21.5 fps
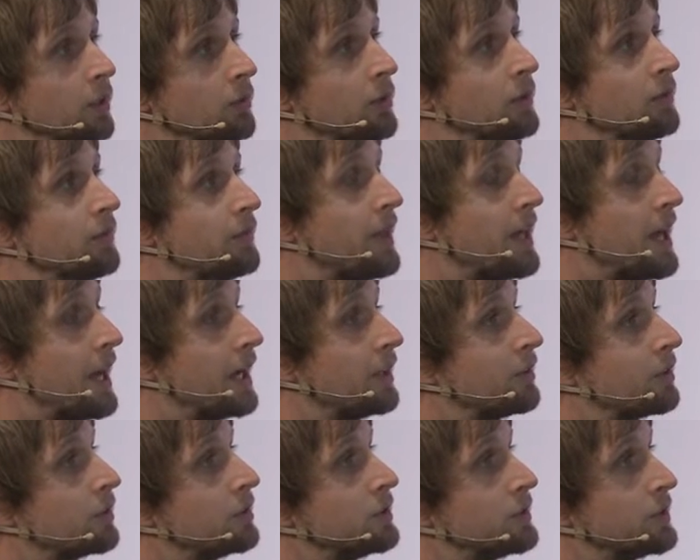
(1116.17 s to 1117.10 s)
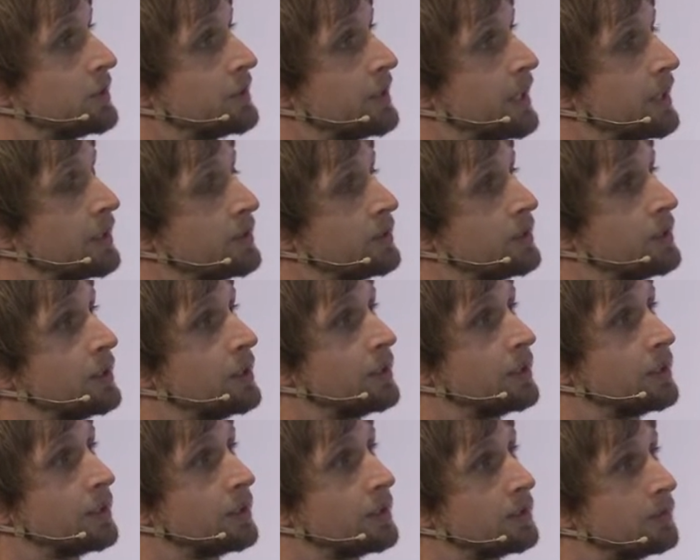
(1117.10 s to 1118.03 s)
with the agriculture
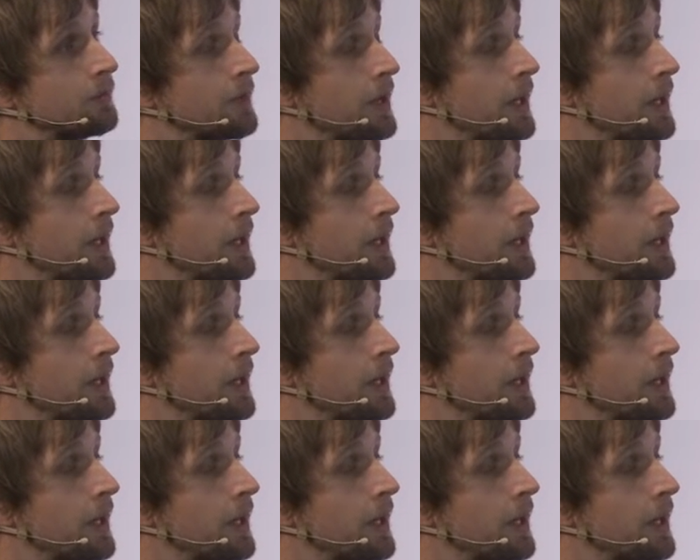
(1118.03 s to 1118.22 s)
sector,